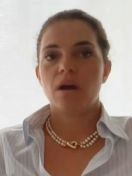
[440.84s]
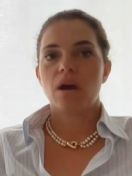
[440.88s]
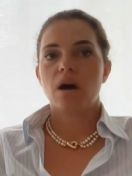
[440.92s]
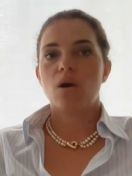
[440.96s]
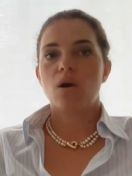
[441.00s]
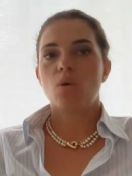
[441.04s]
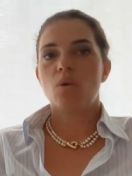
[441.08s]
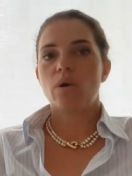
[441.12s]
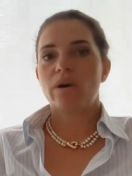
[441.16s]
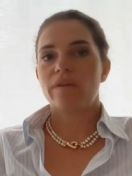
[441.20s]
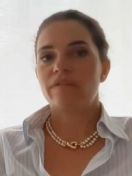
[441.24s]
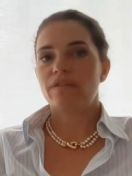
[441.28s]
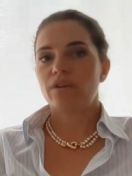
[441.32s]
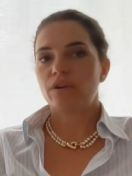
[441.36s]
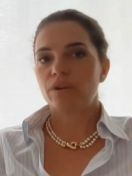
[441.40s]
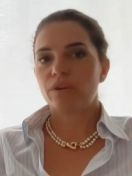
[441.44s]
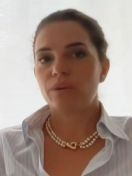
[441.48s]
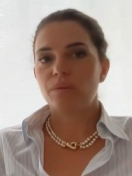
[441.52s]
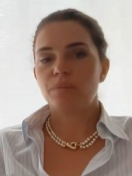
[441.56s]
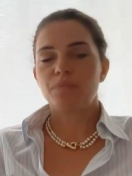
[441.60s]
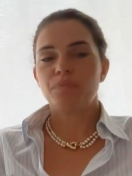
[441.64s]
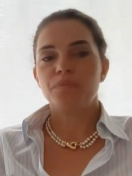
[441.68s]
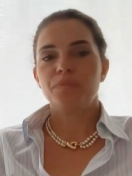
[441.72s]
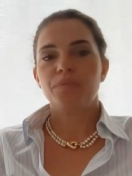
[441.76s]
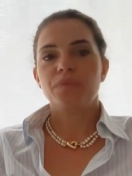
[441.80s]

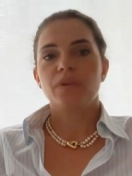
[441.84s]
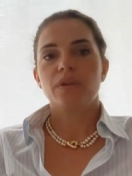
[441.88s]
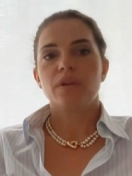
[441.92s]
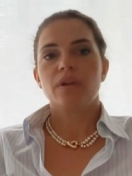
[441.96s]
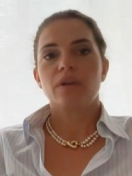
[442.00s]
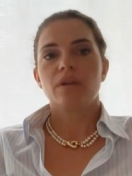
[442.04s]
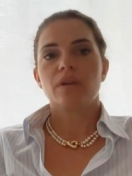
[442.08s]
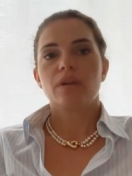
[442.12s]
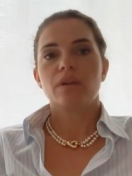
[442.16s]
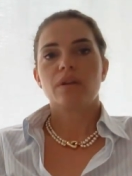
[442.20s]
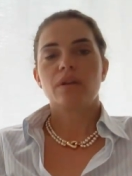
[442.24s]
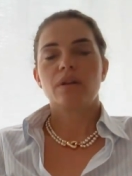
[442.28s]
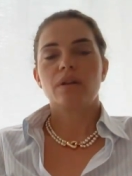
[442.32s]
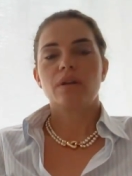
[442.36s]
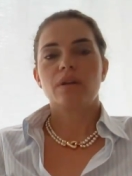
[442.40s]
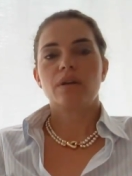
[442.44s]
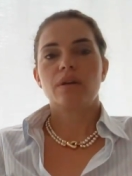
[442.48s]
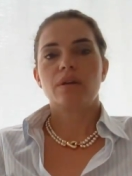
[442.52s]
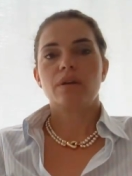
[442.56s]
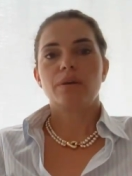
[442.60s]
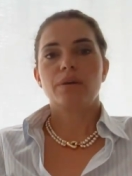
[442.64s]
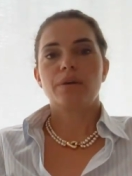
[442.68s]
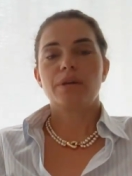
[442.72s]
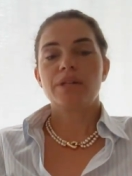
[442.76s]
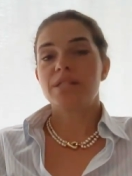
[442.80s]
However,
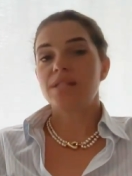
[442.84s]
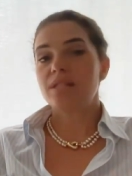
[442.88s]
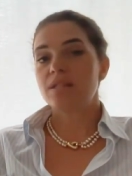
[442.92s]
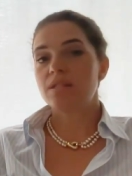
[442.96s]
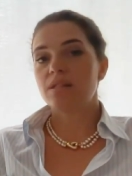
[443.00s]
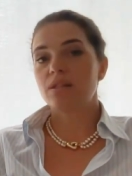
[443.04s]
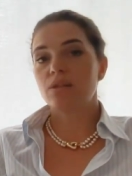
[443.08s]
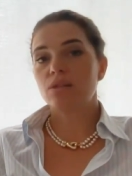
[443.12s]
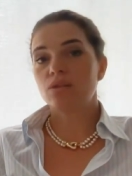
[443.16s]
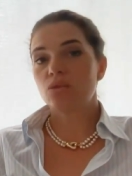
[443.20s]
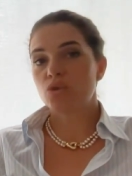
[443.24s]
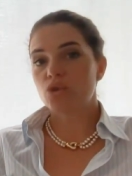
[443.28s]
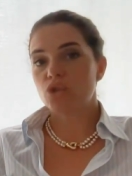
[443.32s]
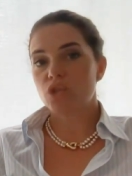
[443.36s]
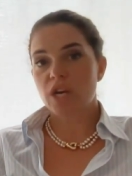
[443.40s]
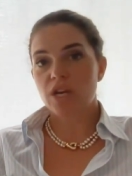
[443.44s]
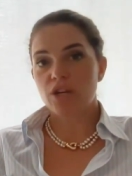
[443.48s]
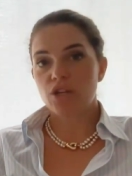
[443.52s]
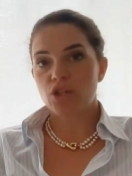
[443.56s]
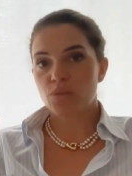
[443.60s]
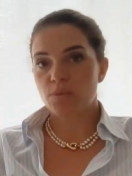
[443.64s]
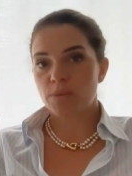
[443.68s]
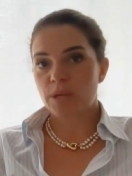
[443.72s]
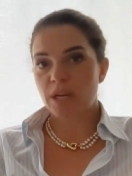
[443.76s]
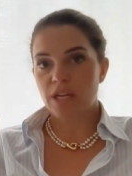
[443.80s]
the resistance to
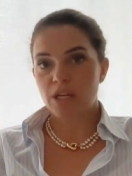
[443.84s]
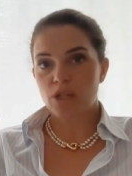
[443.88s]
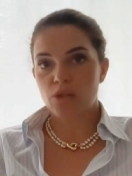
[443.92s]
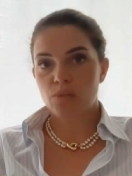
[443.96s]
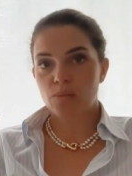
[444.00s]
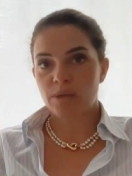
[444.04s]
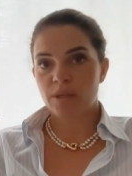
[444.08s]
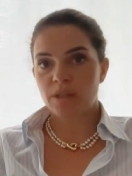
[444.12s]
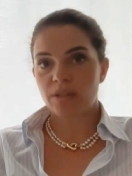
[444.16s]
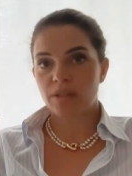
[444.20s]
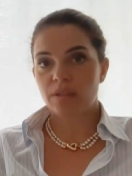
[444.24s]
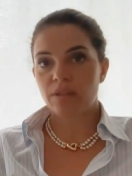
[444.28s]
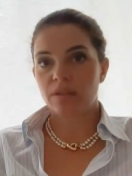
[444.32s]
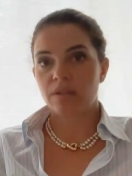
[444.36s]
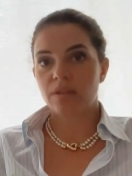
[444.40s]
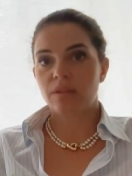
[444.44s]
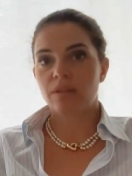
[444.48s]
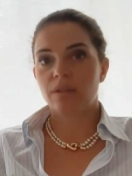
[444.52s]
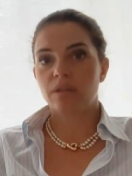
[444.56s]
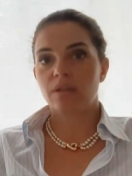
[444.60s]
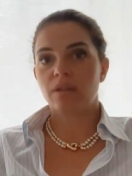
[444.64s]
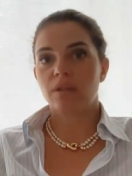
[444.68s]
change management